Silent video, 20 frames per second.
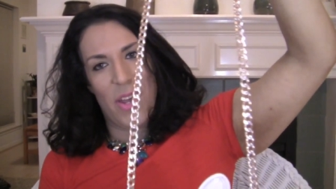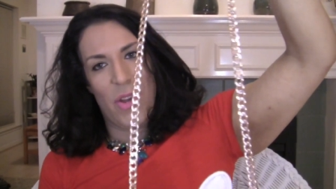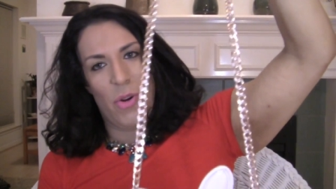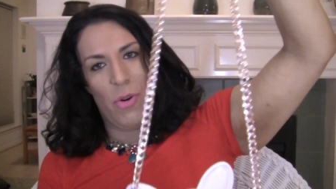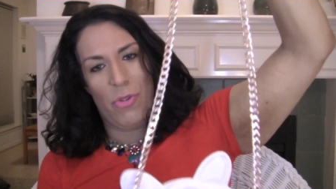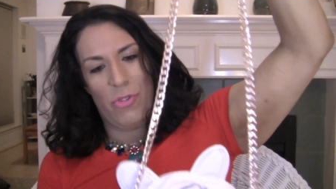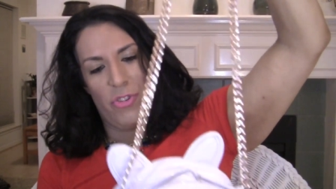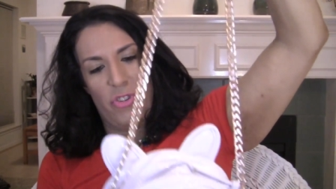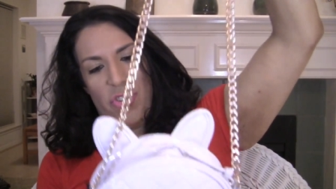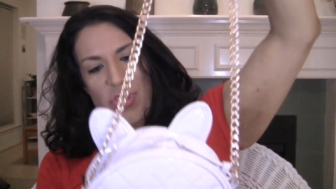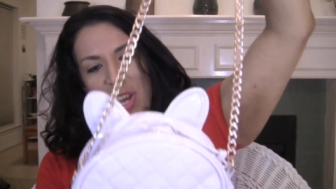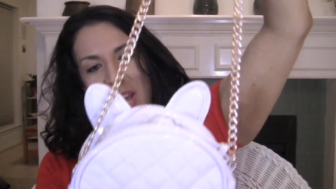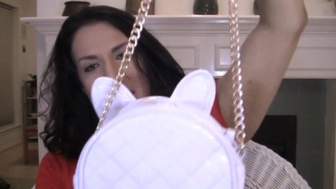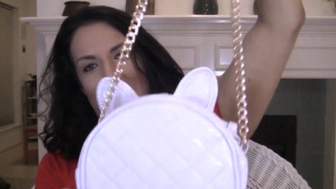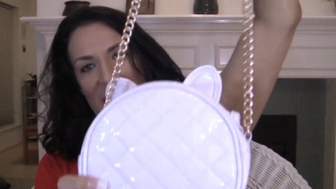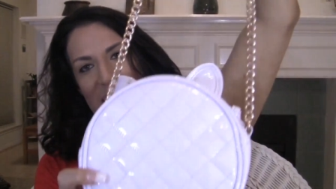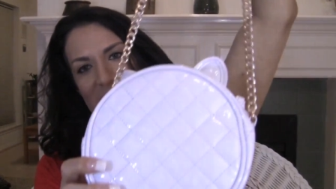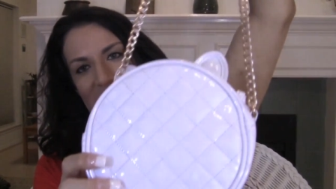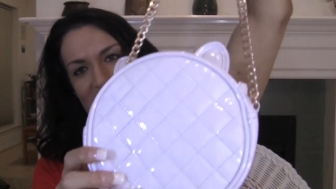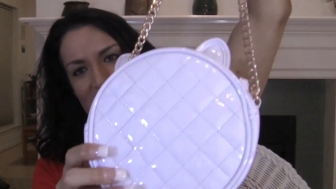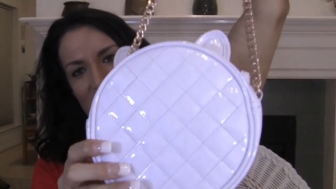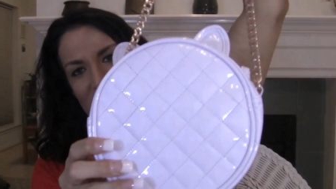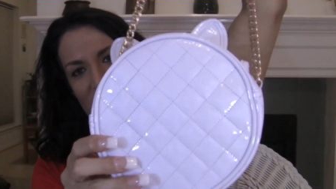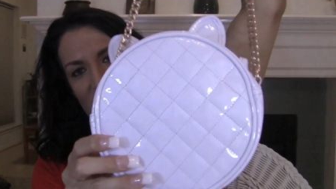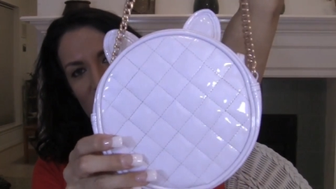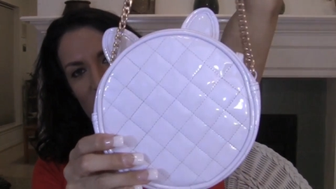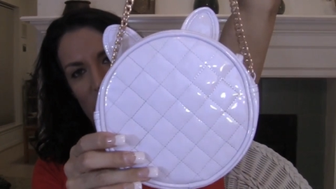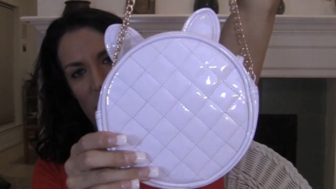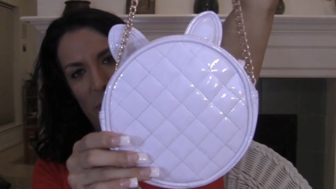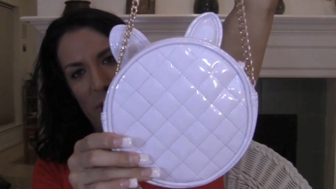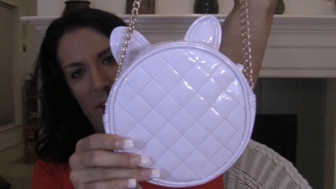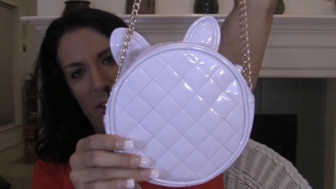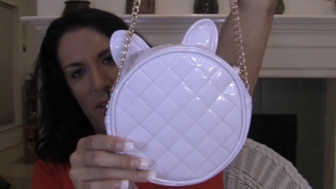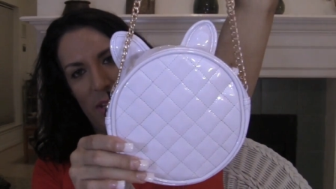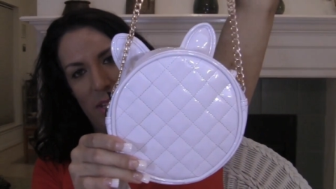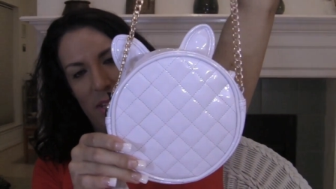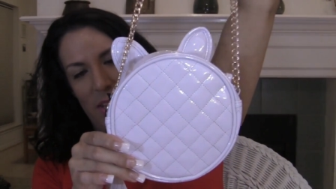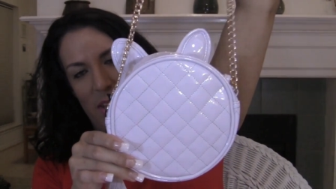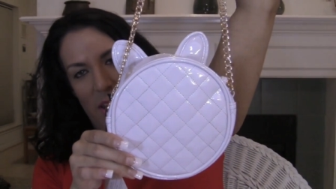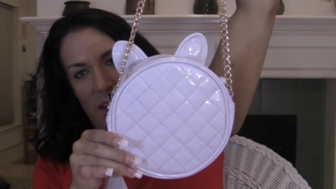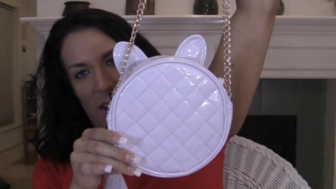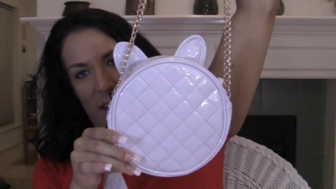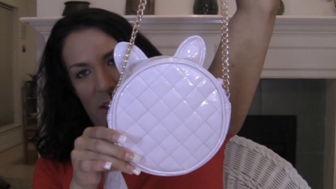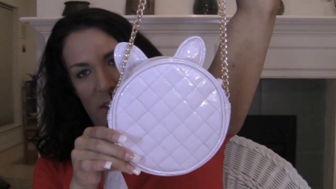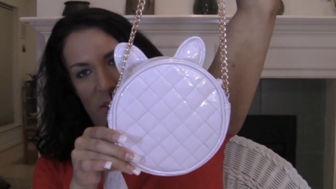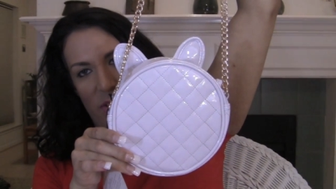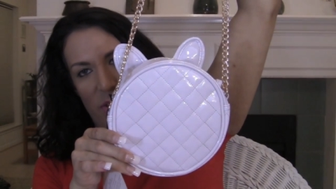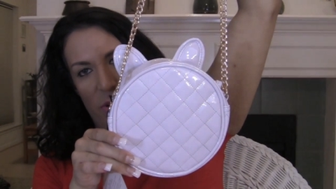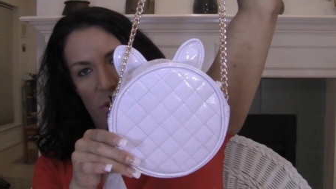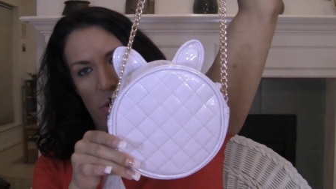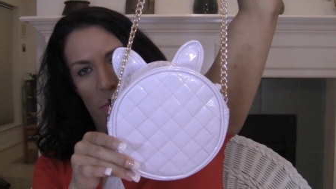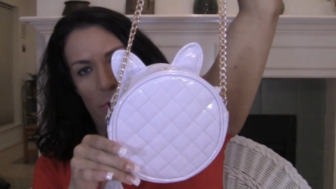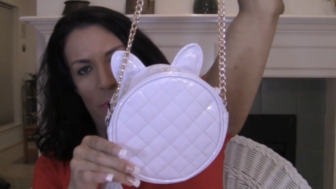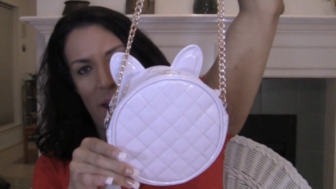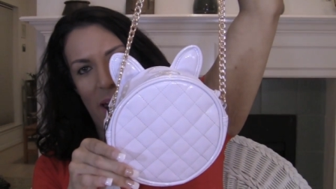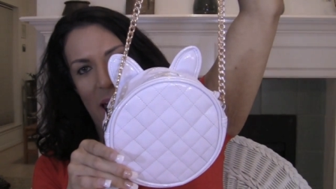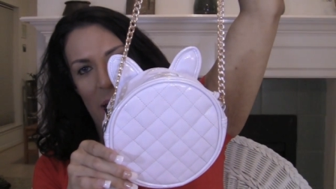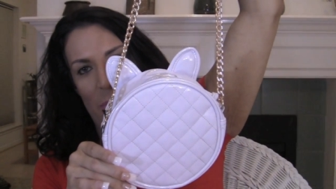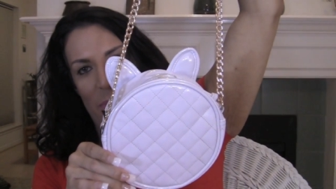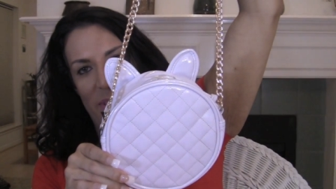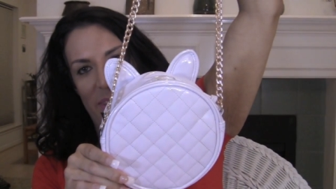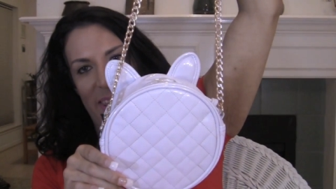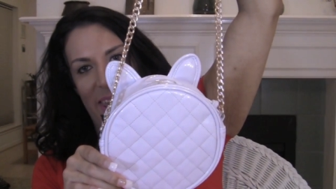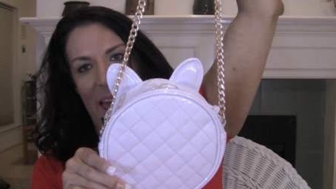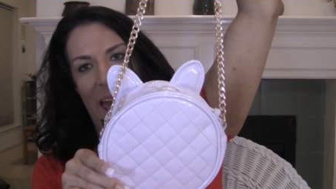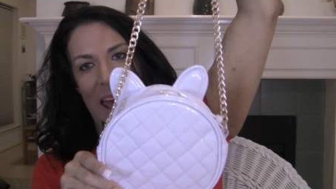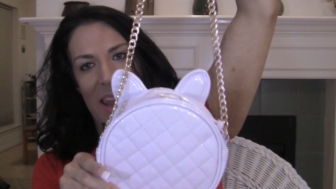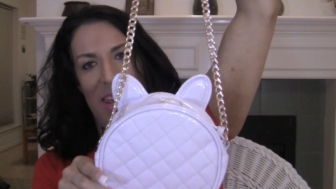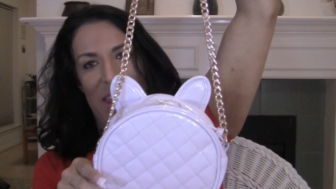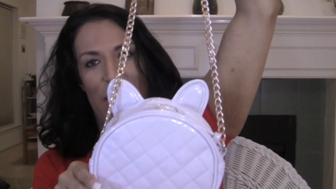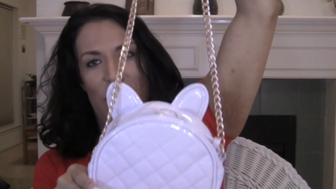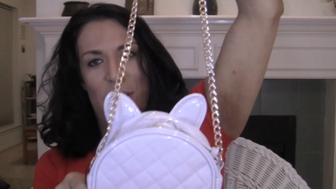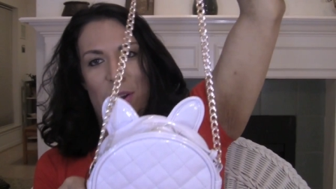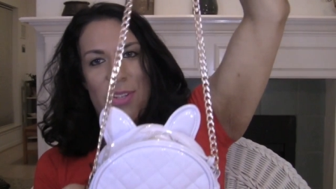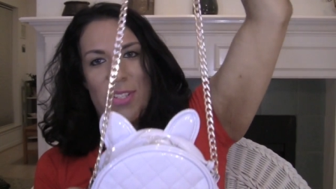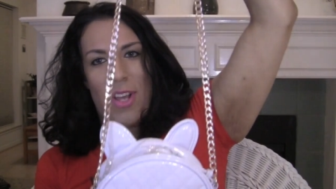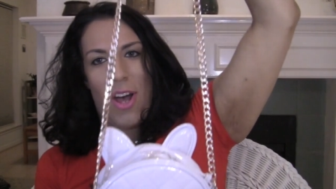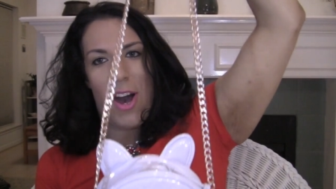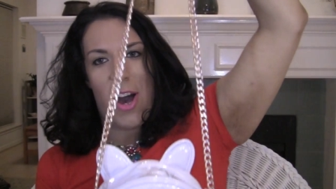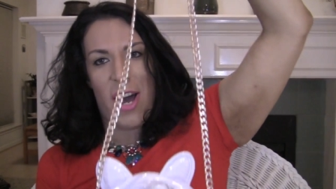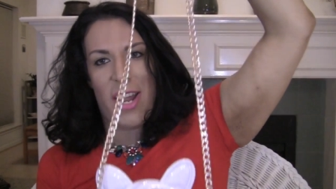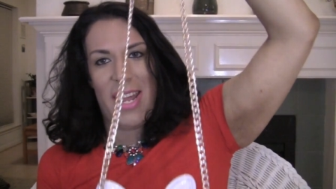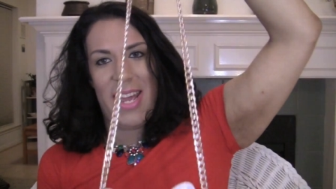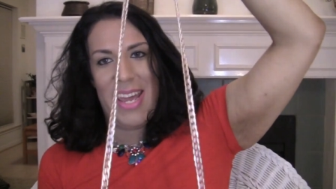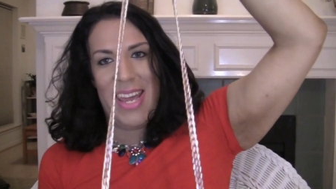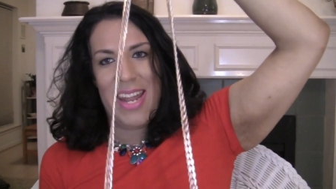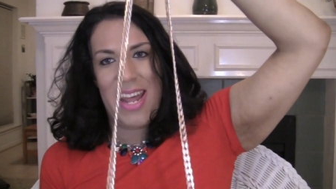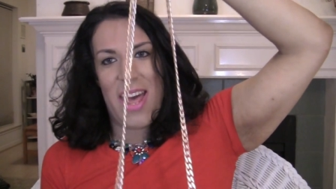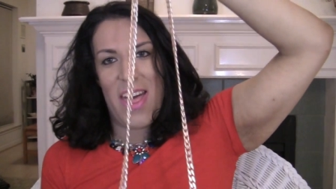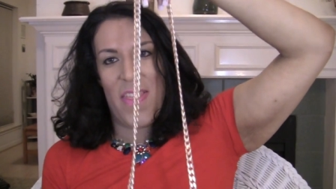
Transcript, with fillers: Gold chain, cute little uh, circle bag with cat ears on it.